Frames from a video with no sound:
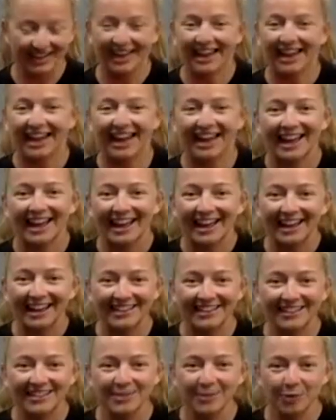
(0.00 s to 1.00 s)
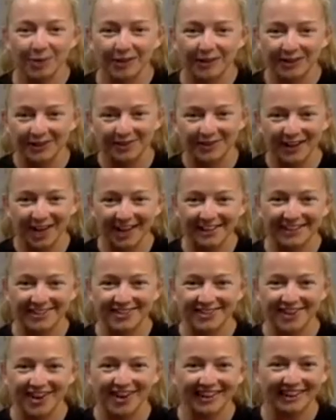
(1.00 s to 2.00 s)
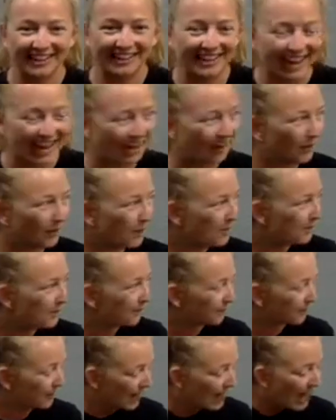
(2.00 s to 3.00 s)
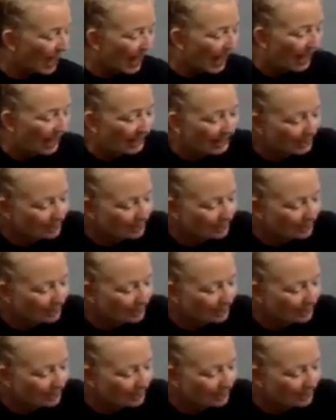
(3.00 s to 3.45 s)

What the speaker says: And while you guys jog it out, I am